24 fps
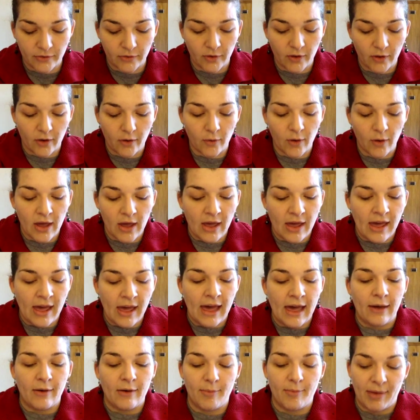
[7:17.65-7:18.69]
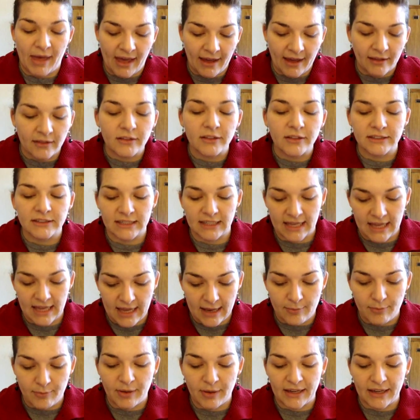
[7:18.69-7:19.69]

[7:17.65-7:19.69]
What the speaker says: So I went back, looked again,